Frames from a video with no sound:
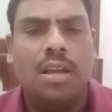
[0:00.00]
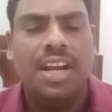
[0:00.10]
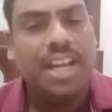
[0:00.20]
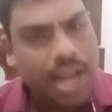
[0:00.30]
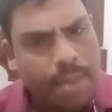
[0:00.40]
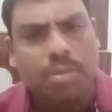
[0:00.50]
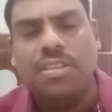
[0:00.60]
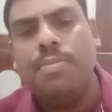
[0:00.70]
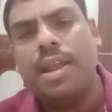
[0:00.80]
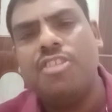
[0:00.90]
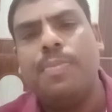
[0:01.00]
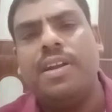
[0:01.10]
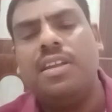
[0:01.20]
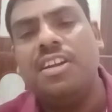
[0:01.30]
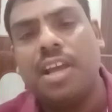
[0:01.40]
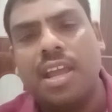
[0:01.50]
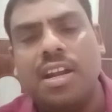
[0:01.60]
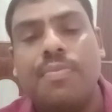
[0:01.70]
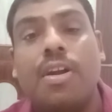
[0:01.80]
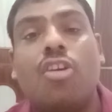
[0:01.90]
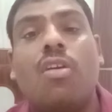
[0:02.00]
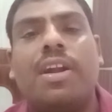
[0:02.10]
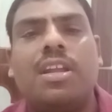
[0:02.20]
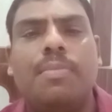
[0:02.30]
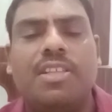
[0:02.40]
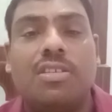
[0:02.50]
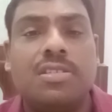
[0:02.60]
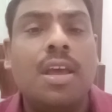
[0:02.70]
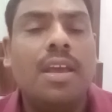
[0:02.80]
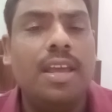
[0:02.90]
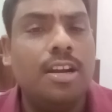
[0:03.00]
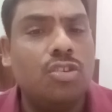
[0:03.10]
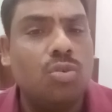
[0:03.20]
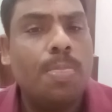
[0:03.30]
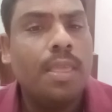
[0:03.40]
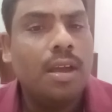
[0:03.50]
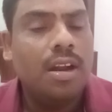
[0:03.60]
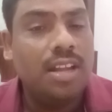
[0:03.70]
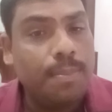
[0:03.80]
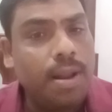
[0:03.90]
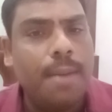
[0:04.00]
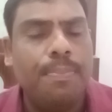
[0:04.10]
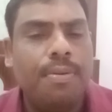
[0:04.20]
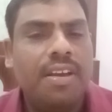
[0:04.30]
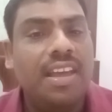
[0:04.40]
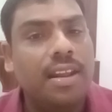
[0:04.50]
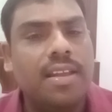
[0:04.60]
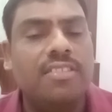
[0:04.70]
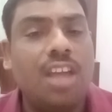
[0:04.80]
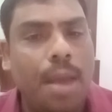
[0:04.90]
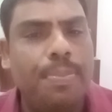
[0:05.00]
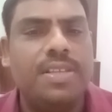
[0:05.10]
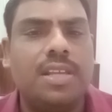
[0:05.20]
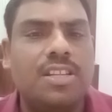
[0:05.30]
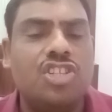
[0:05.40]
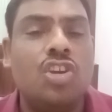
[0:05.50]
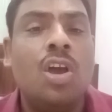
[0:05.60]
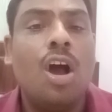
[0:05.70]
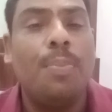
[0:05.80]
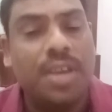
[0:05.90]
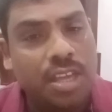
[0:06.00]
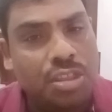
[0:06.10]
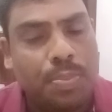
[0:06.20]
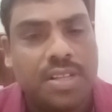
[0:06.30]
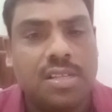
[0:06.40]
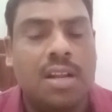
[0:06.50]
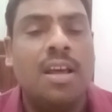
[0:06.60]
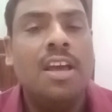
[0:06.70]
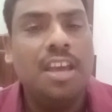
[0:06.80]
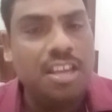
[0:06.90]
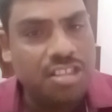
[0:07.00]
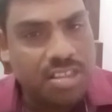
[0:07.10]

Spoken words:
It enables the management in taking different corrective measures in order to develop, increase the efficiency of each person, each